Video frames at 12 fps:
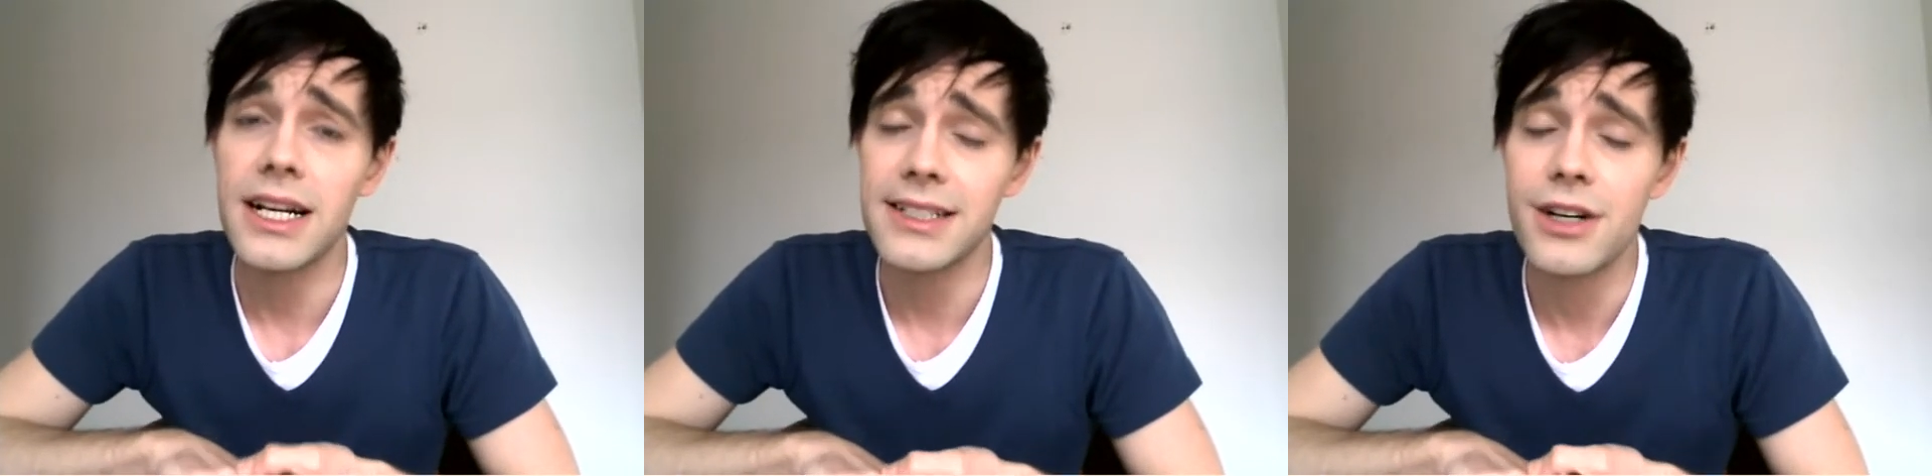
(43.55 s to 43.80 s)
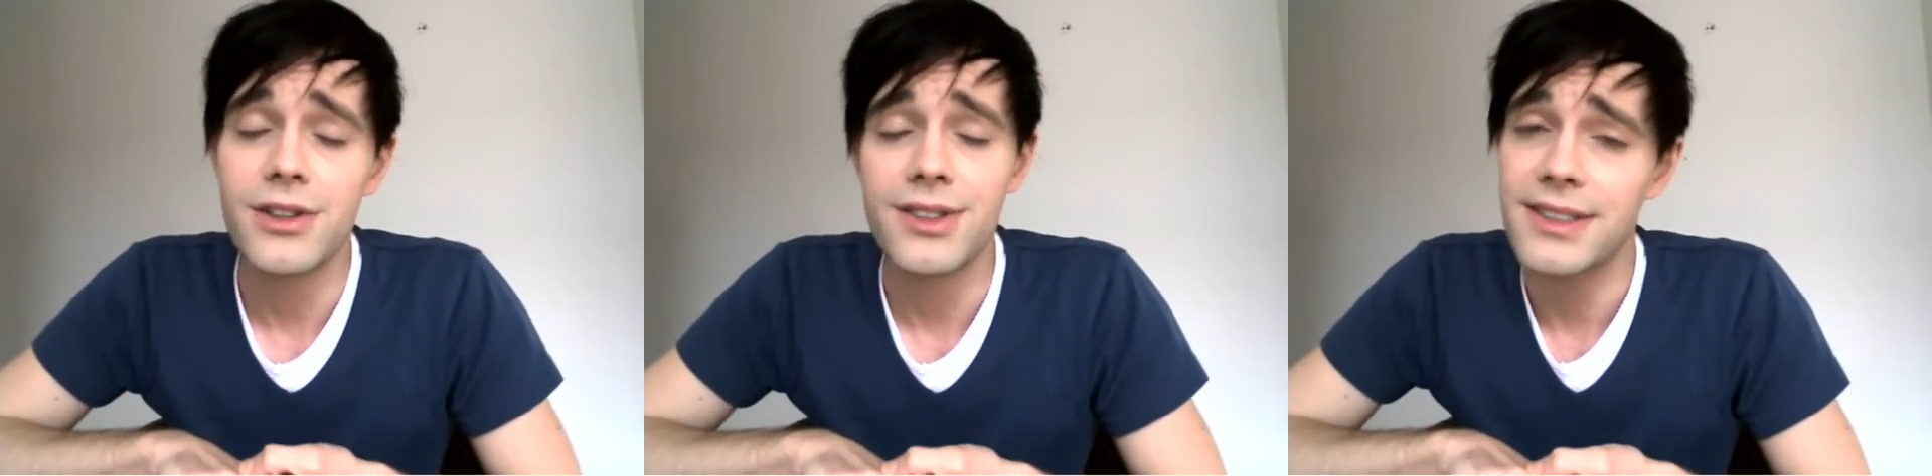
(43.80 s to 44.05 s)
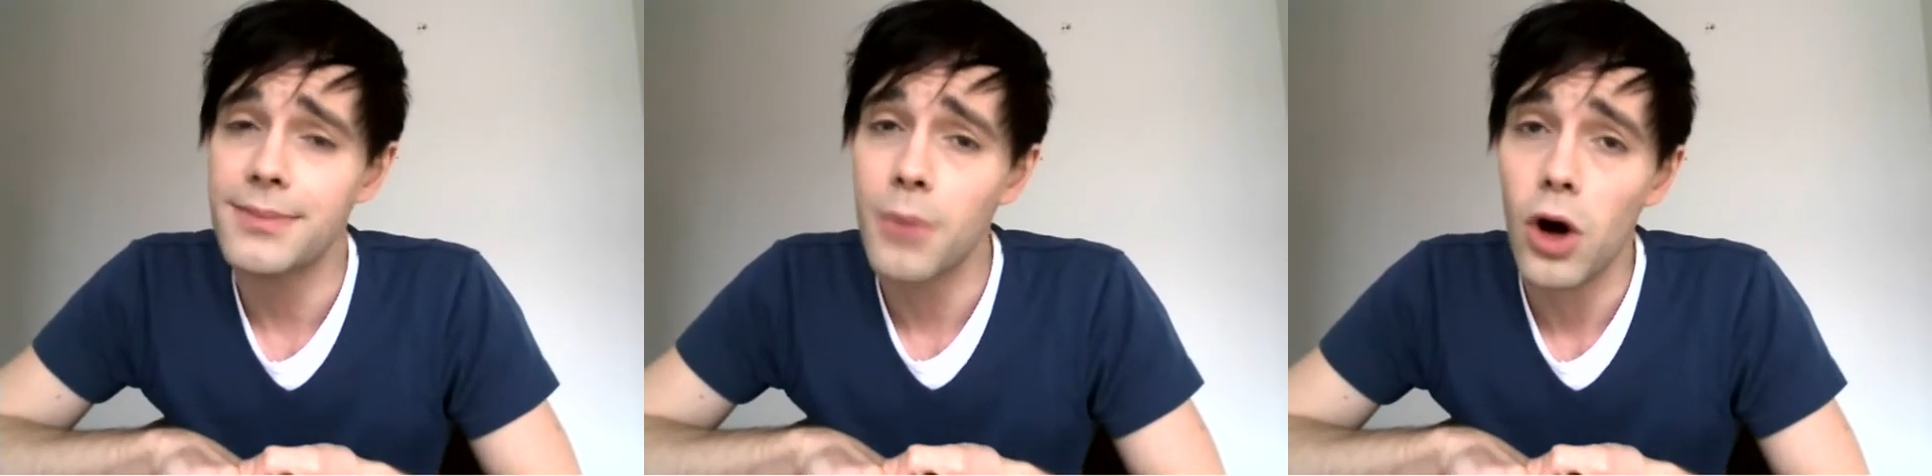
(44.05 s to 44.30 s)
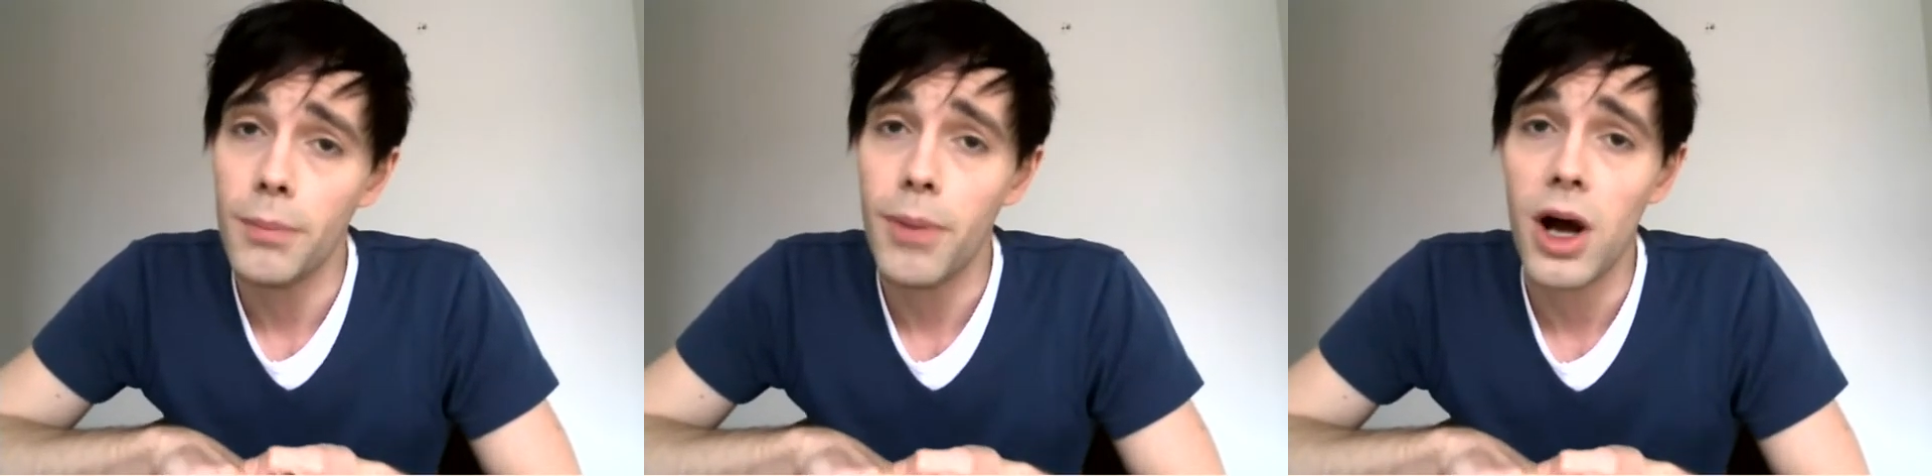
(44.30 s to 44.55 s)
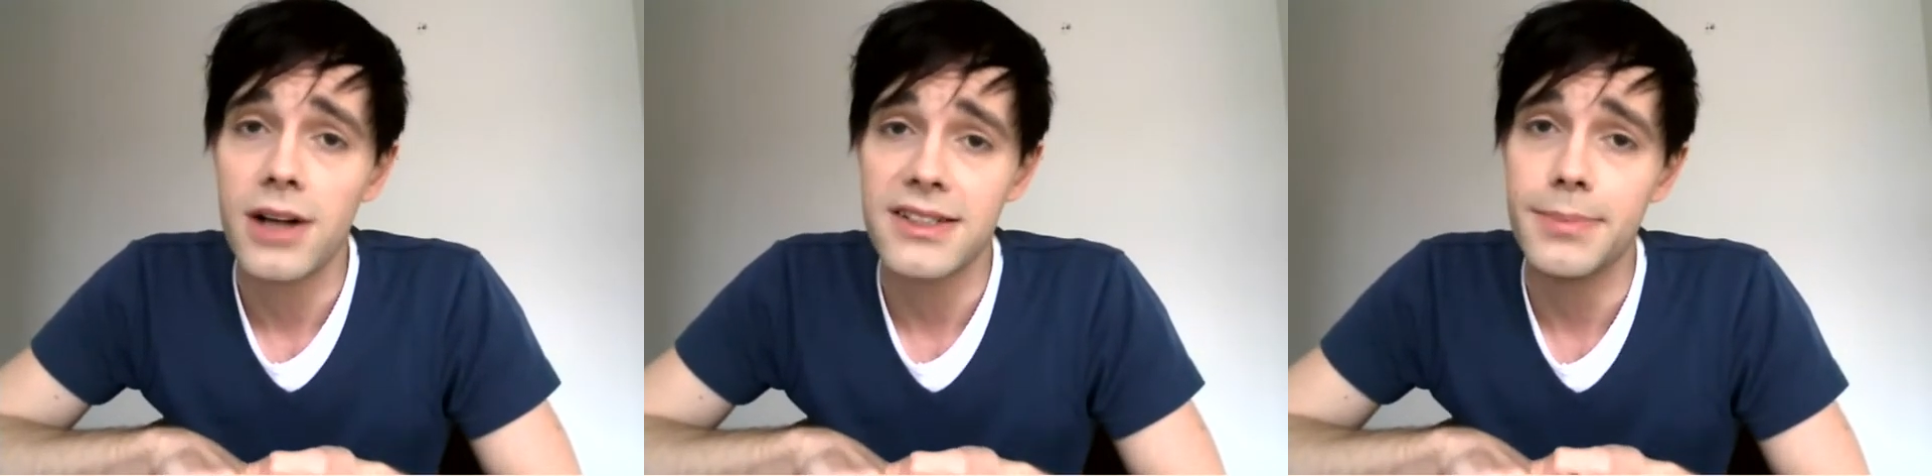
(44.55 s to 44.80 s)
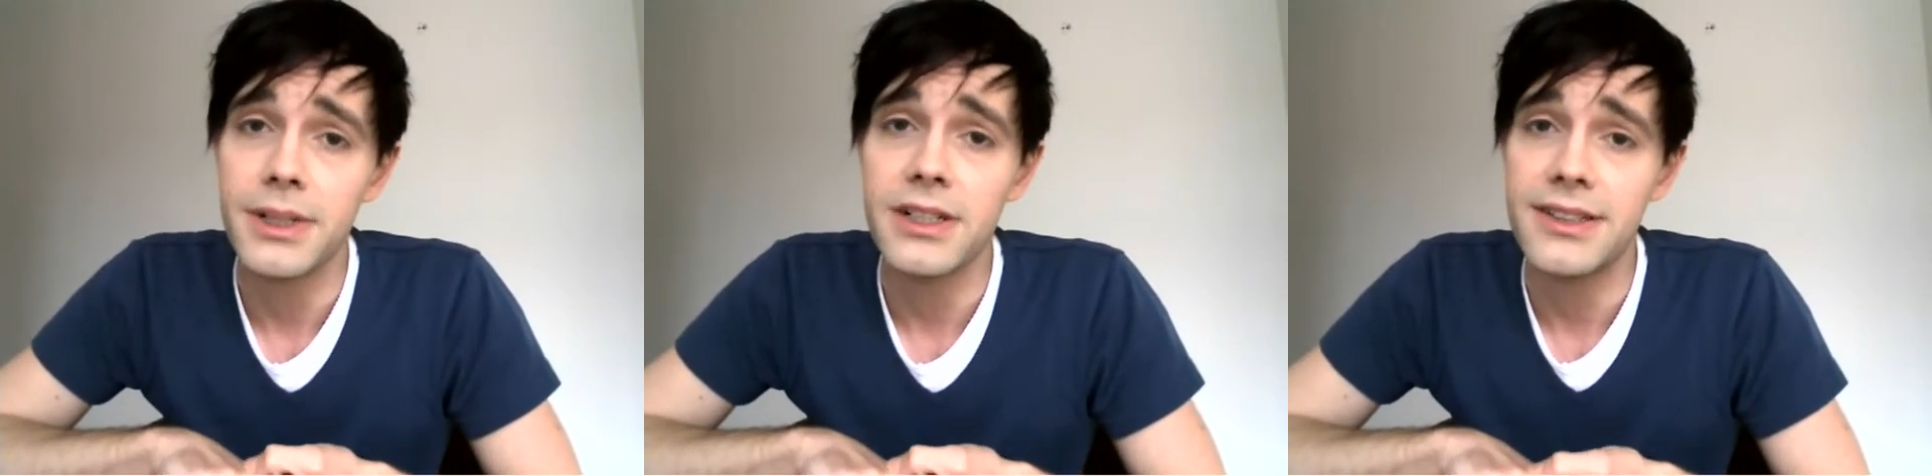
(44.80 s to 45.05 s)
as there is a small
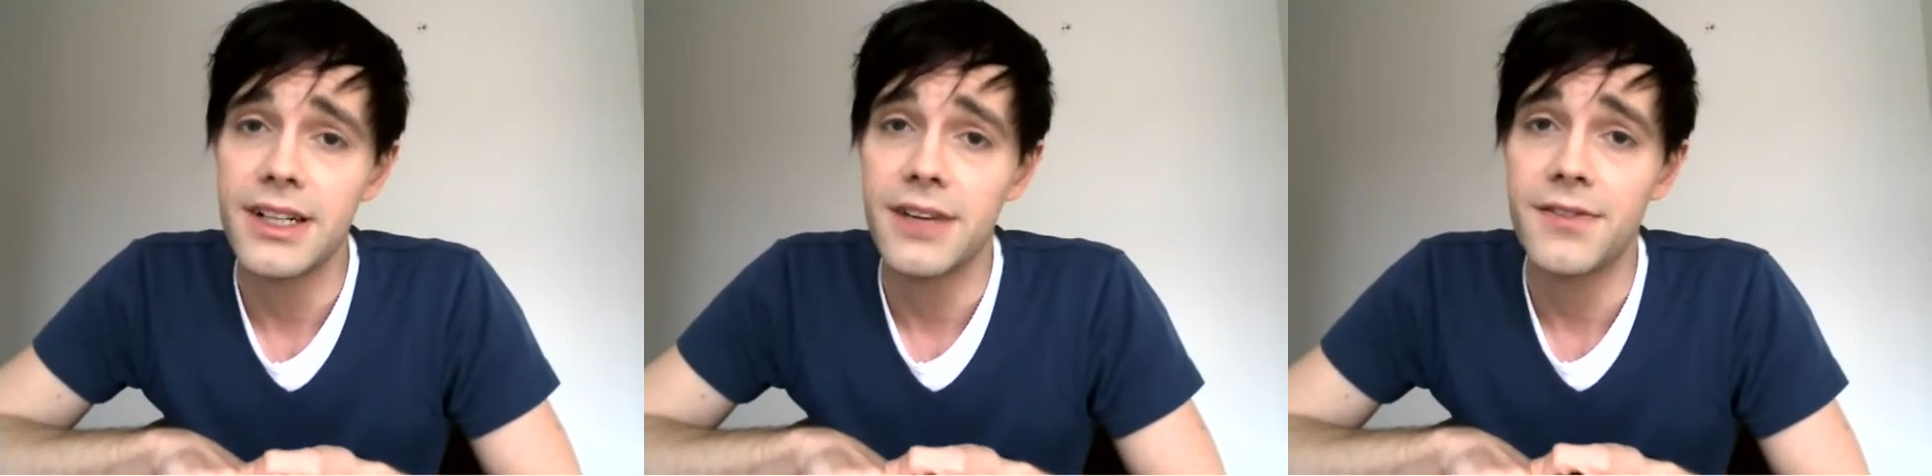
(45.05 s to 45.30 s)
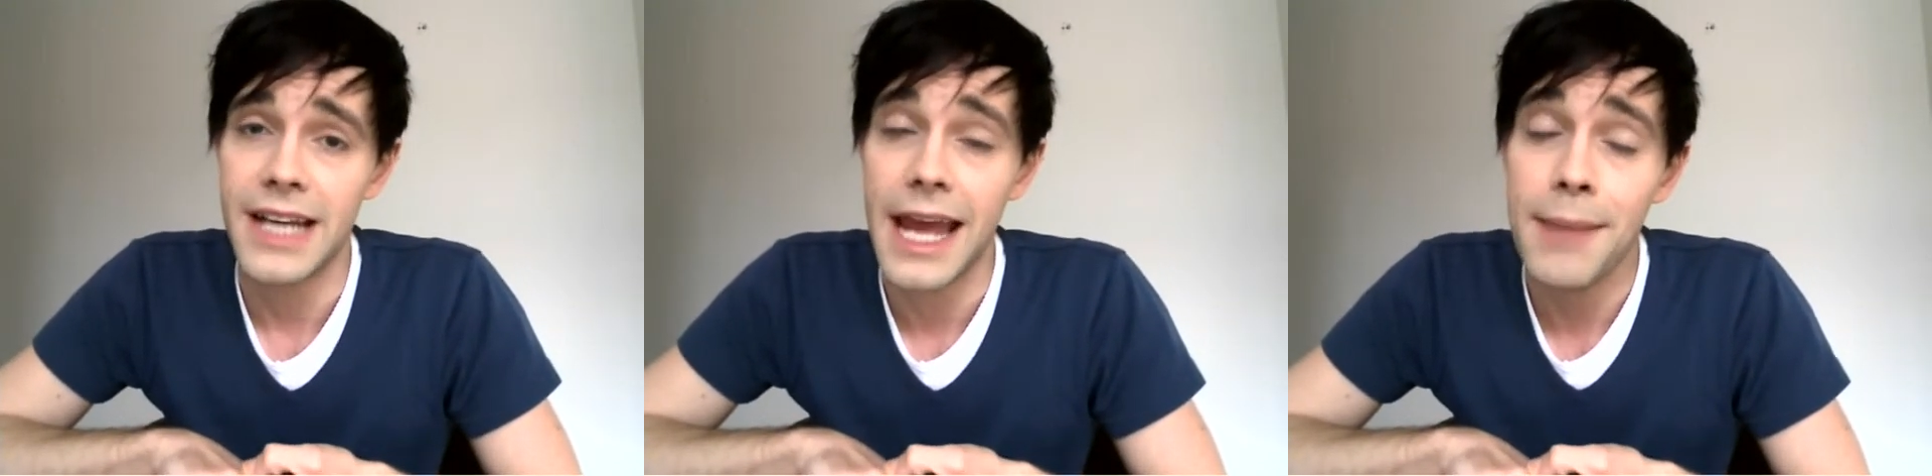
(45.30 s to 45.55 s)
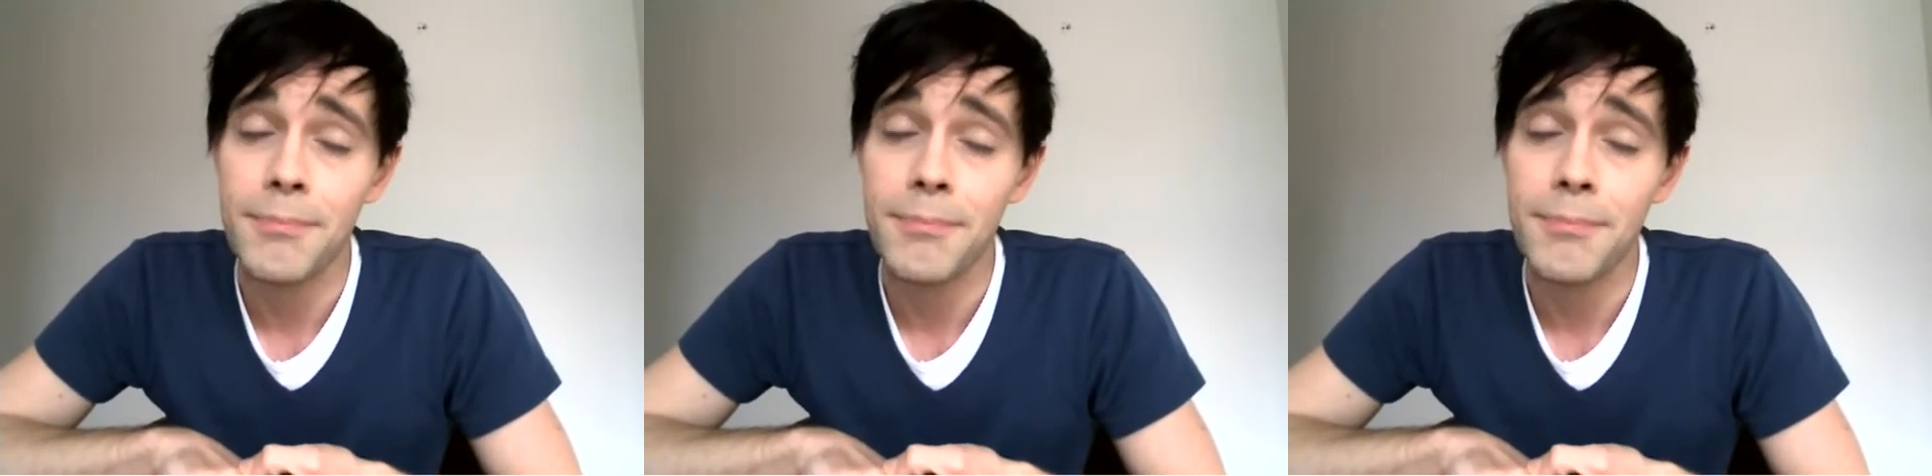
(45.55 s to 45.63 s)
possibility of an